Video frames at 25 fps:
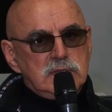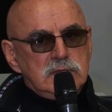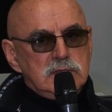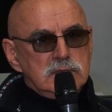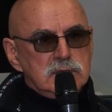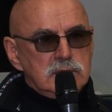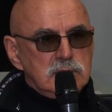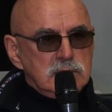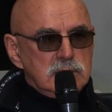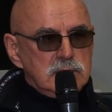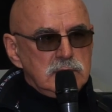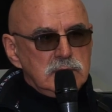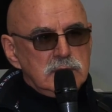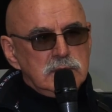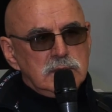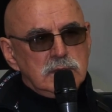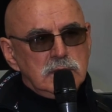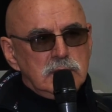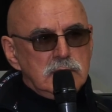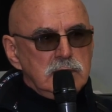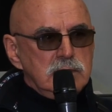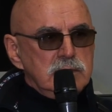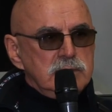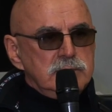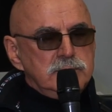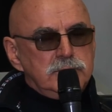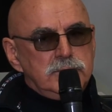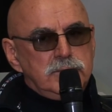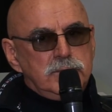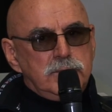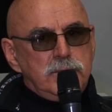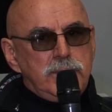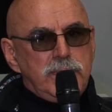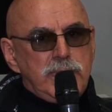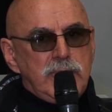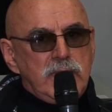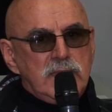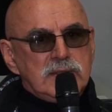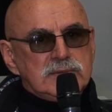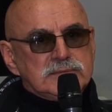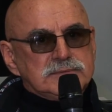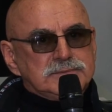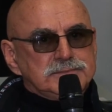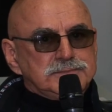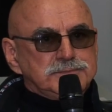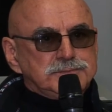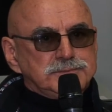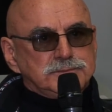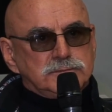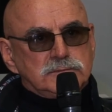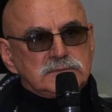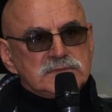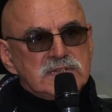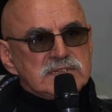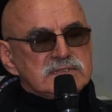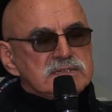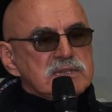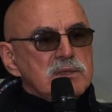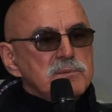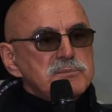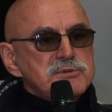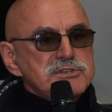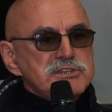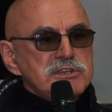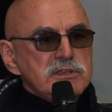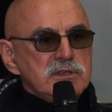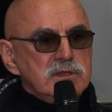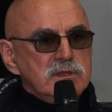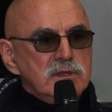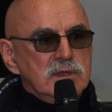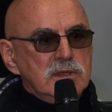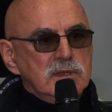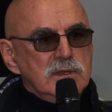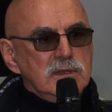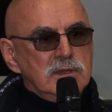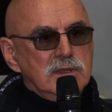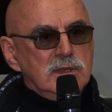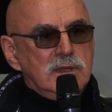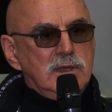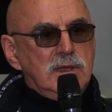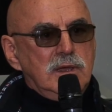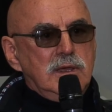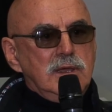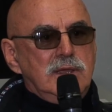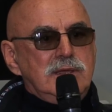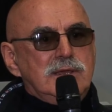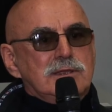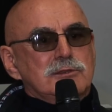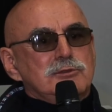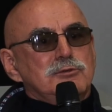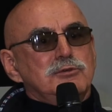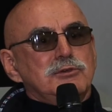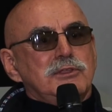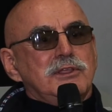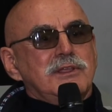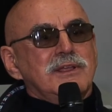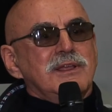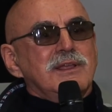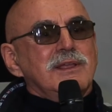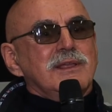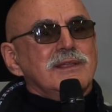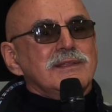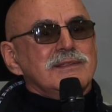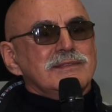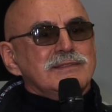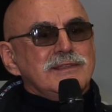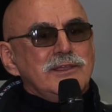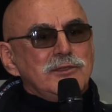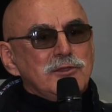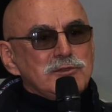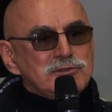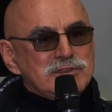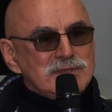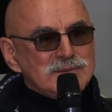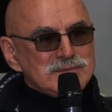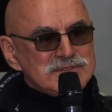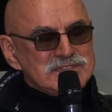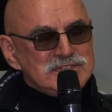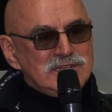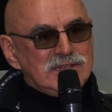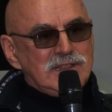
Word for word: in terms of um, windows uh, reconstruction, preserving the